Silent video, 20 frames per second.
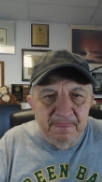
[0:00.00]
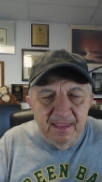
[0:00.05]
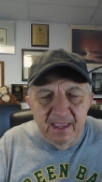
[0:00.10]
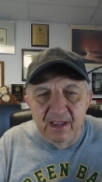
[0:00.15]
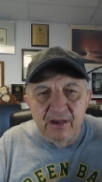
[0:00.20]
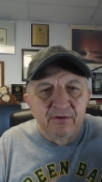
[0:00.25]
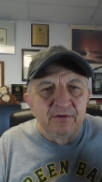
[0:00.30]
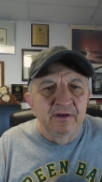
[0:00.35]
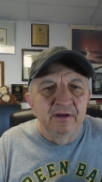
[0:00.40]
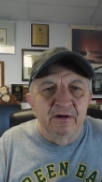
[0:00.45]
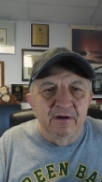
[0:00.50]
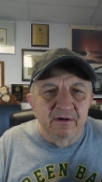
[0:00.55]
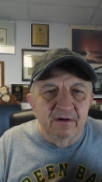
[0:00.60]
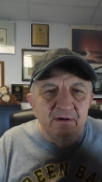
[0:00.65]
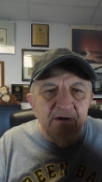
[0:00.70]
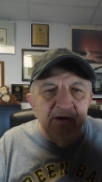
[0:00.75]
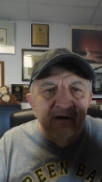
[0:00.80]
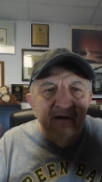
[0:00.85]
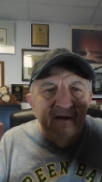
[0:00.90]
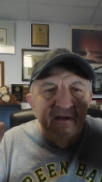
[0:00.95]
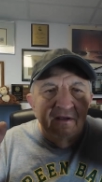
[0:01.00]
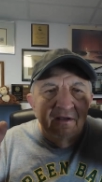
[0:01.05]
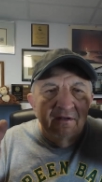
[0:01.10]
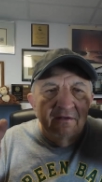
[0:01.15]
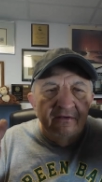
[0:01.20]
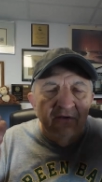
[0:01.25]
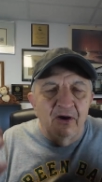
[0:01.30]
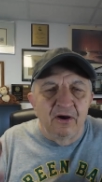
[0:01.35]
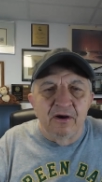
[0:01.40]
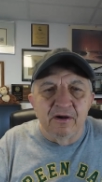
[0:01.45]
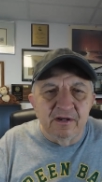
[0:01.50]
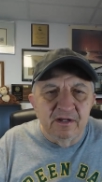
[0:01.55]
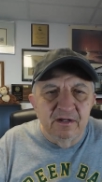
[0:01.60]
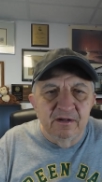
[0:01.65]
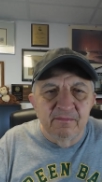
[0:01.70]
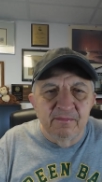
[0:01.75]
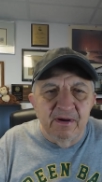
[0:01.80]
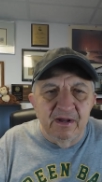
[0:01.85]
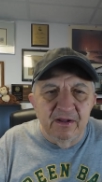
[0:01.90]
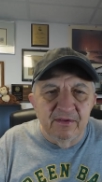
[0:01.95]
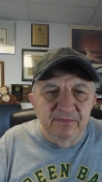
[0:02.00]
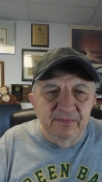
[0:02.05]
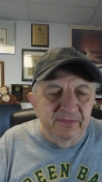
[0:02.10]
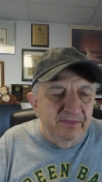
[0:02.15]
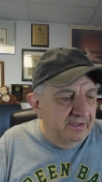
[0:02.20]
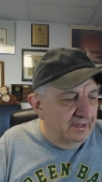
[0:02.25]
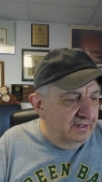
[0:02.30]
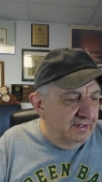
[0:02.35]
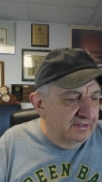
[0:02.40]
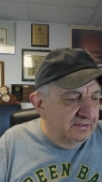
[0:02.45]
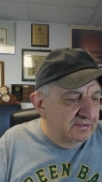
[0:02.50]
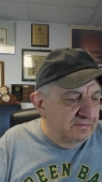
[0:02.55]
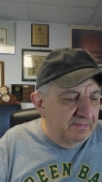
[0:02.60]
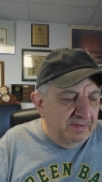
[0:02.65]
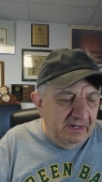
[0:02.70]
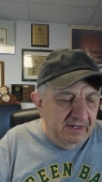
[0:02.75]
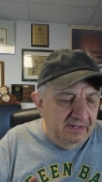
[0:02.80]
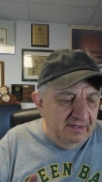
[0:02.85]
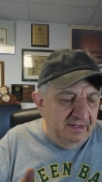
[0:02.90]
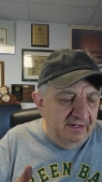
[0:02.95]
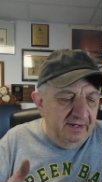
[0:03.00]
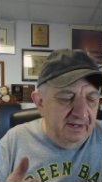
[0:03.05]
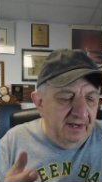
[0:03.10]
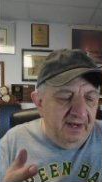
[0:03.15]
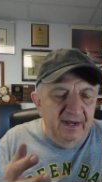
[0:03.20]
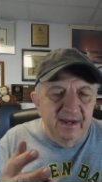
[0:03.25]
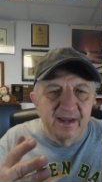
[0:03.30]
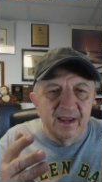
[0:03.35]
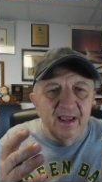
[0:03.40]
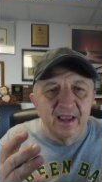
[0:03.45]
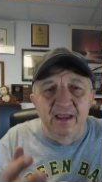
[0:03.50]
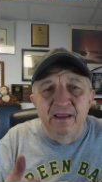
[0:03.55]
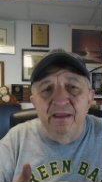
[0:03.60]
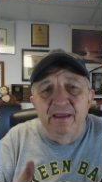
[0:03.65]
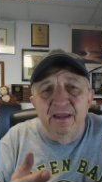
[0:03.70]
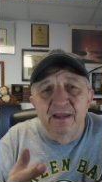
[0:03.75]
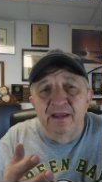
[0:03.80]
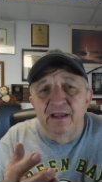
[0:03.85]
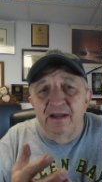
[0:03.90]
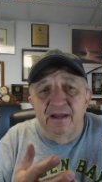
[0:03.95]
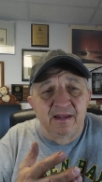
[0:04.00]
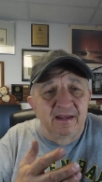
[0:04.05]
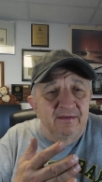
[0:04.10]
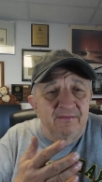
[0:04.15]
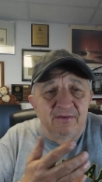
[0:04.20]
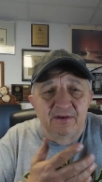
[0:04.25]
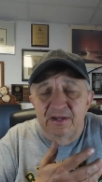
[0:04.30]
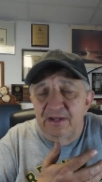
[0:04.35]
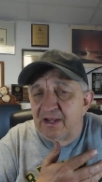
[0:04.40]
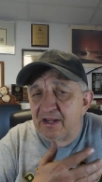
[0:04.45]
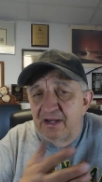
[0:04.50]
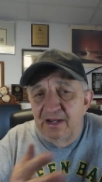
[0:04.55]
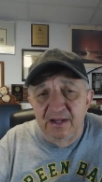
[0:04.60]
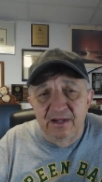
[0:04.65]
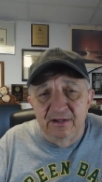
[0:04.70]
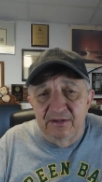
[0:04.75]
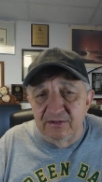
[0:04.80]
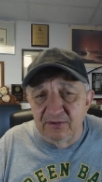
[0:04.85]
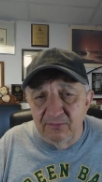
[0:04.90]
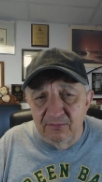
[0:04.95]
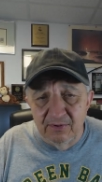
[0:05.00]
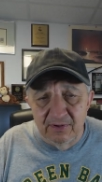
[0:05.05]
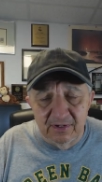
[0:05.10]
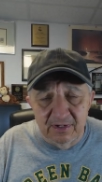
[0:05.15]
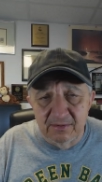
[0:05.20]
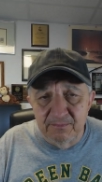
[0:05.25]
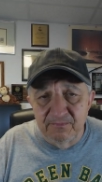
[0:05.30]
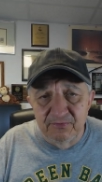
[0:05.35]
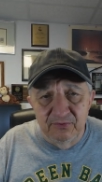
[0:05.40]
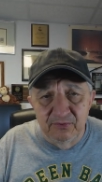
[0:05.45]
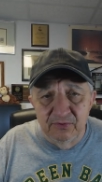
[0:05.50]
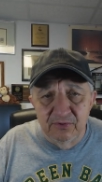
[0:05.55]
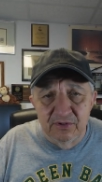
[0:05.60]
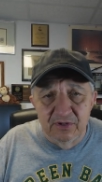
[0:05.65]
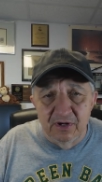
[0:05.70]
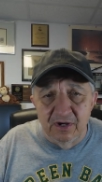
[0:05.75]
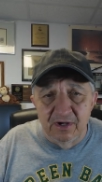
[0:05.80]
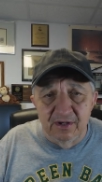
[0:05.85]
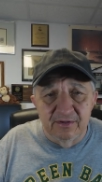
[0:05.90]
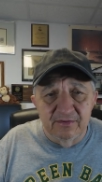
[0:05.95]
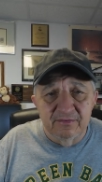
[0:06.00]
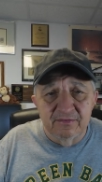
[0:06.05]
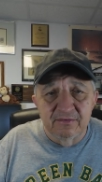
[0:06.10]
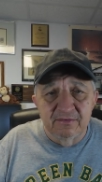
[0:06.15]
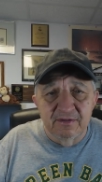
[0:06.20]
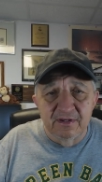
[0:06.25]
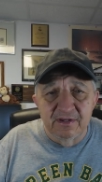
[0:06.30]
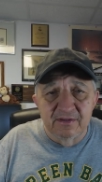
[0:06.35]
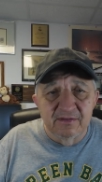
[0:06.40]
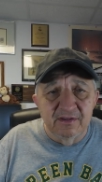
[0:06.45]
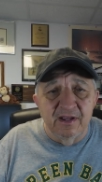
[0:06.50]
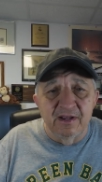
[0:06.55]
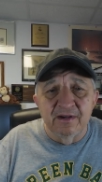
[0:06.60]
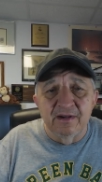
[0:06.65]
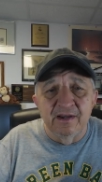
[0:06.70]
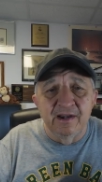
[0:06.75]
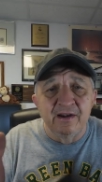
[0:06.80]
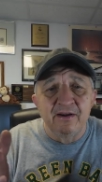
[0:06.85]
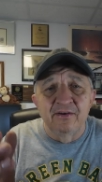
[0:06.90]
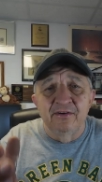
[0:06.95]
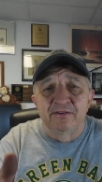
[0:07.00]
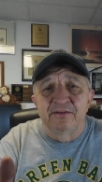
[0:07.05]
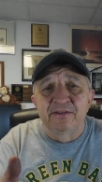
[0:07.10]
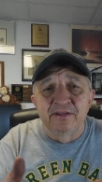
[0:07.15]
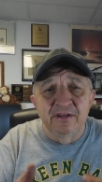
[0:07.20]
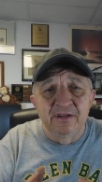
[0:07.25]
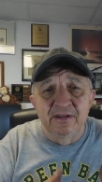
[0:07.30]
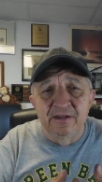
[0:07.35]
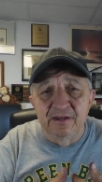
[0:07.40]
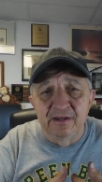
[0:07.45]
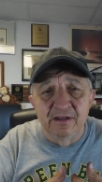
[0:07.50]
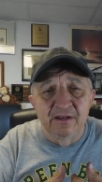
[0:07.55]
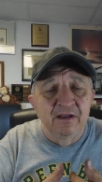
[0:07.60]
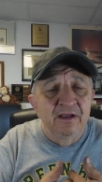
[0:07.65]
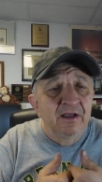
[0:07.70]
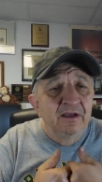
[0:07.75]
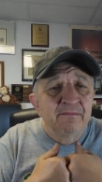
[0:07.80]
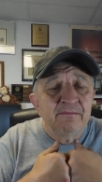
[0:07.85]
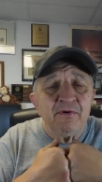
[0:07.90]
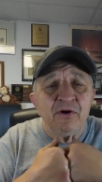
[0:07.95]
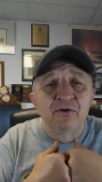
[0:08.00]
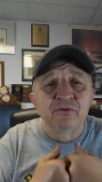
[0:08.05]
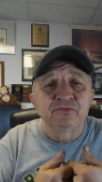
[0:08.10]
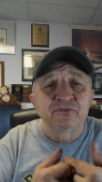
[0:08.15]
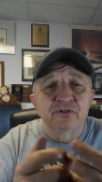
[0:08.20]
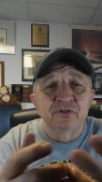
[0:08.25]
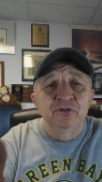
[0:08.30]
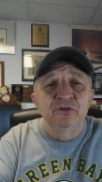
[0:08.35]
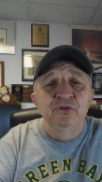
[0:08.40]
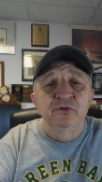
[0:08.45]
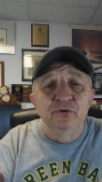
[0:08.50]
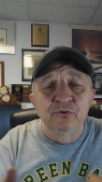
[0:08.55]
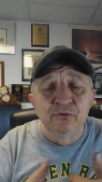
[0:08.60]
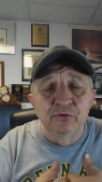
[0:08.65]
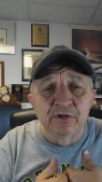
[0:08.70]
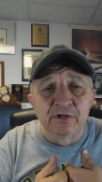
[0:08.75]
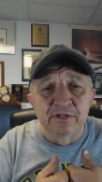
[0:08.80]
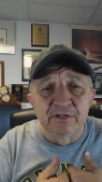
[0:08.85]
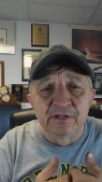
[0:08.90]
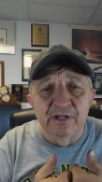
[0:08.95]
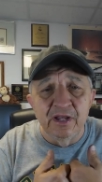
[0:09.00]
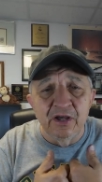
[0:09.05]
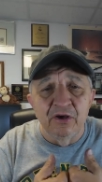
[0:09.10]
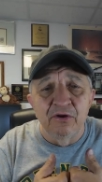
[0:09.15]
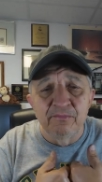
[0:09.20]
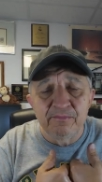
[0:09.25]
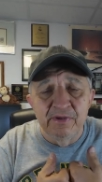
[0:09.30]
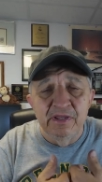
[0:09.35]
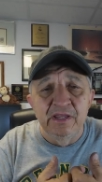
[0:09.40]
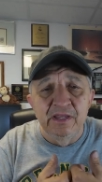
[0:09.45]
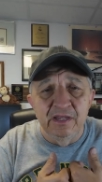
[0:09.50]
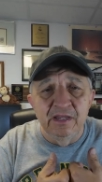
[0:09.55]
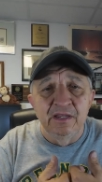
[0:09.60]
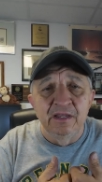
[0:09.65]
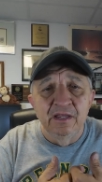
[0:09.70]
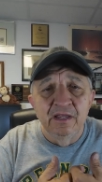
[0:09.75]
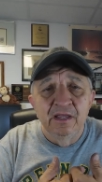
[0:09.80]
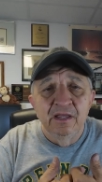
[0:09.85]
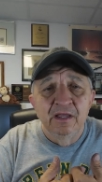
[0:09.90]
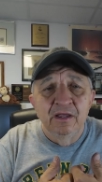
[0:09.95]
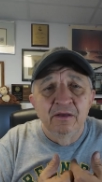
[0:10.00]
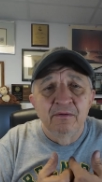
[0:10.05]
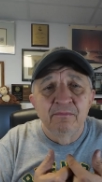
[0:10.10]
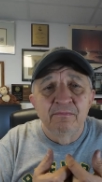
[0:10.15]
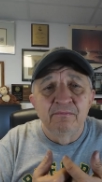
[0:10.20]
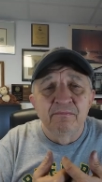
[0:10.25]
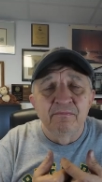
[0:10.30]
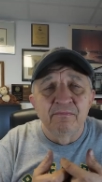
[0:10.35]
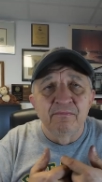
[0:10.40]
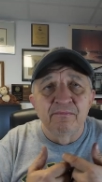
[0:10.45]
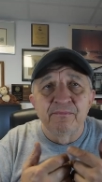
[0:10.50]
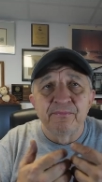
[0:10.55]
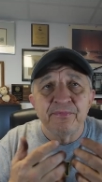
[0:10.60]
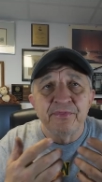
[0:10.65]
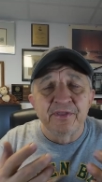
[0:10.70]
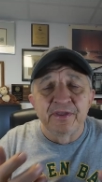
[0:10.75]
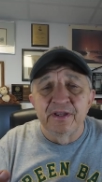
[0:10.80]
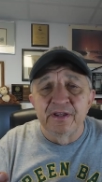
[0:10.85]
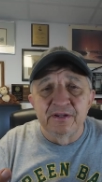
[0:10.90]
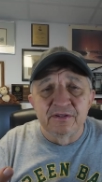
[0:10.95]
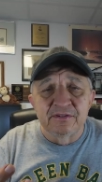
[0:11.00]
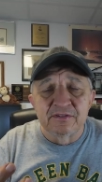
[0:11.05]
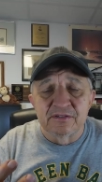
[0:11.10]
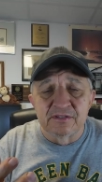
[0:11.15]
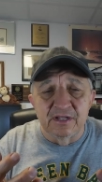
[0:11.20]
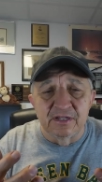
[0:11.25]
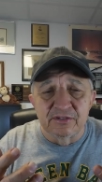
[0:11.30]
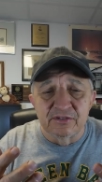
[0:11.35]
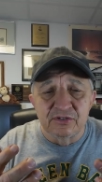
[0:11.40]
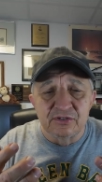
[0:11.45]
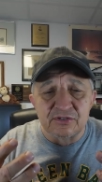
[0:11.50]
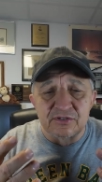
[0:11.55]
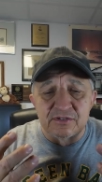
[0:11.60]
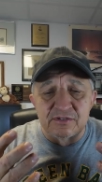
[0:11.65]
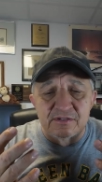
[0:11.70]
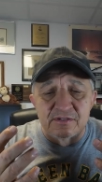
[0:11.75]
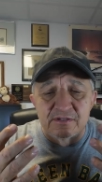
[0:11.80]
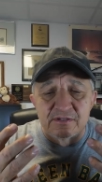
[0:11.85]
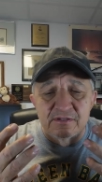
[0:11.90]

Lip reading: out here talking about things and I ain't gonna even get into what food costs, because I'll guarantee you most of you can tell me things that just